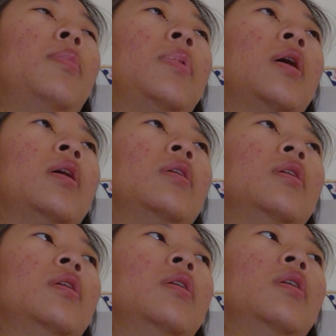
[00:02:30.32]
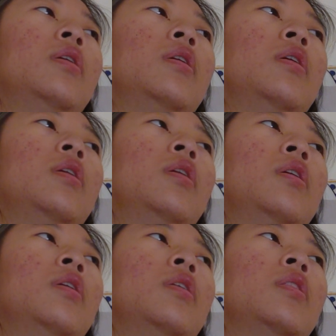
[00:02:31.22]
but
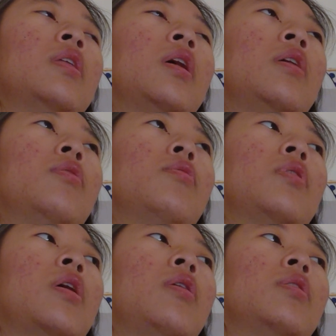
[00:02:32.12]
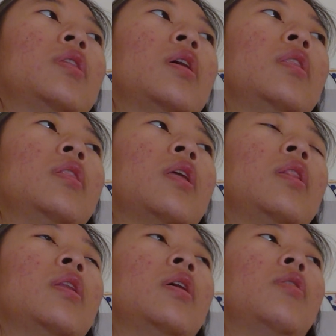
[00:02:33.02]
they don't know, they,
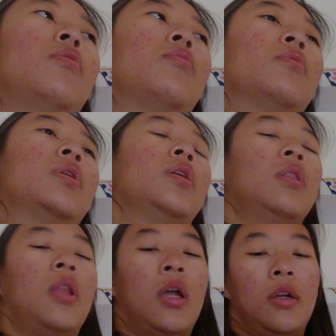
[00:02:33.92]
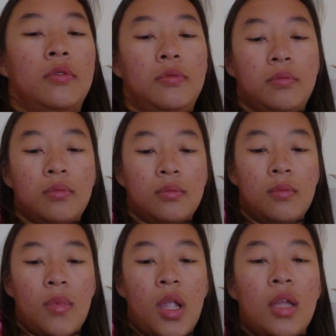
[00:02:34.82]
then they don't re- like,
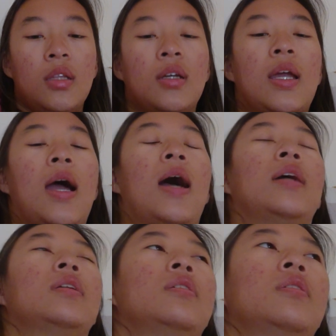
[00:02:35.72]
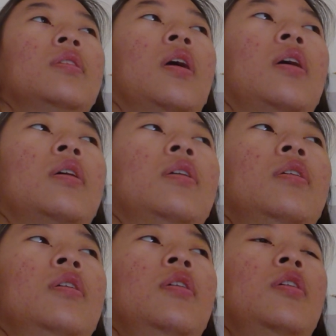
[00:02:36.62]
the cast, like,
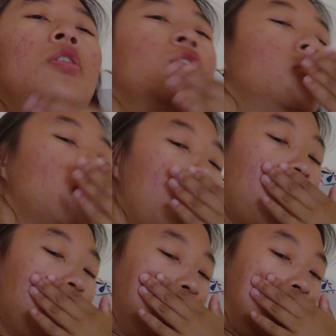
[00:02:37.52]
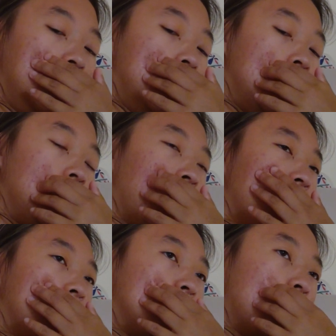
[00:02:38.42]
John B,
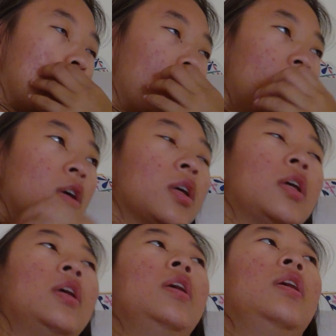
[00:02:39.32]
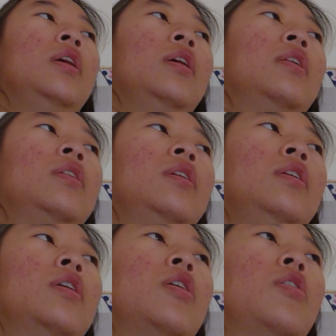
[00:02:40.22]
like, Sarah, Key,
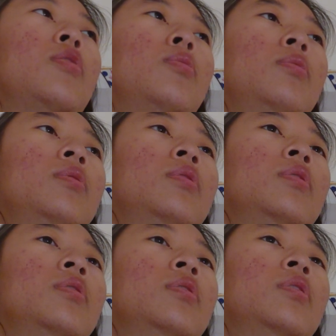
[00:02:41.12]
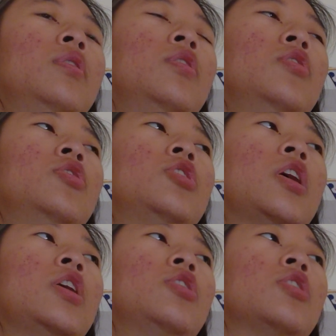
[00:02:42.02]
Cleo,
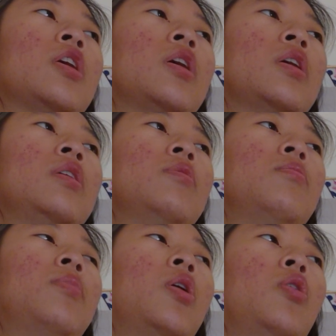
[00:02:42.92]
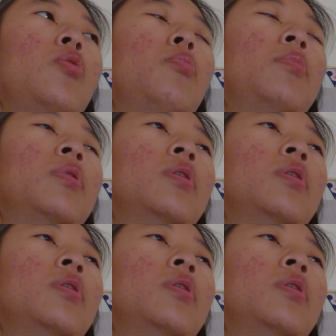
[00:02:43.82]
J J, Pope,